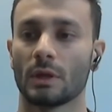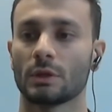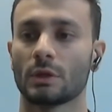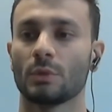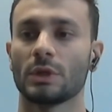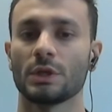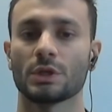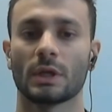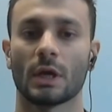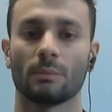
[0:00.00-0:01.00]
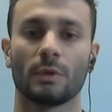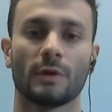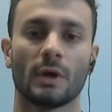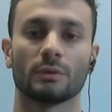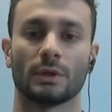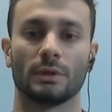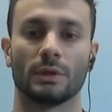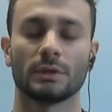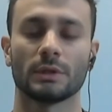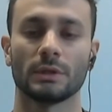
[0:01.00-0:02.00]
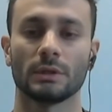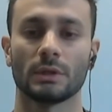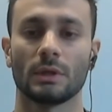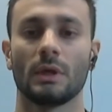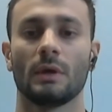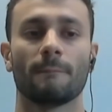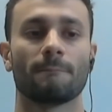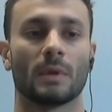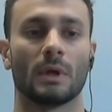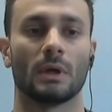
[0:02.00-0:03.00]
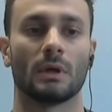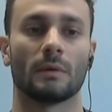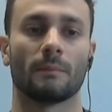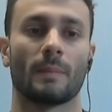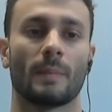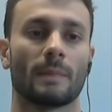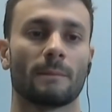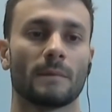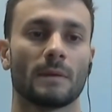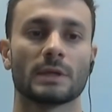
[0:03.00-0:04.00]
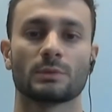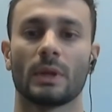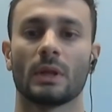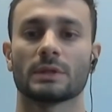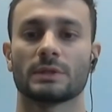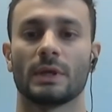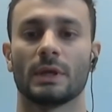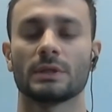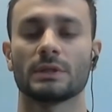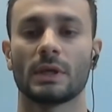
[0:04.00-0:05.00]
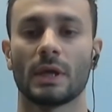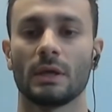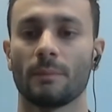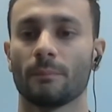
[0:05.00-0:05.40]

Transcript: Documentation can be found in the internet, as well as the SDK.